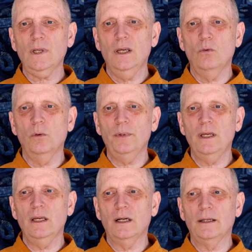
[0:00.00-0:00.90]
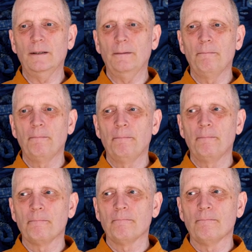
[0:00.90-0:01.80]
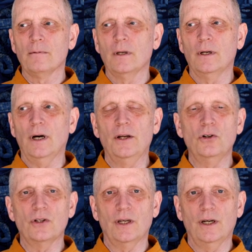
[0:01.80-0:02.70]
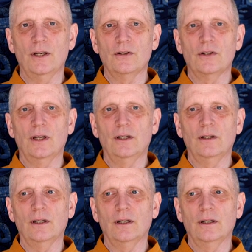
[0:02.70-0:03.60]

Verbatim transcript: It will be undersized and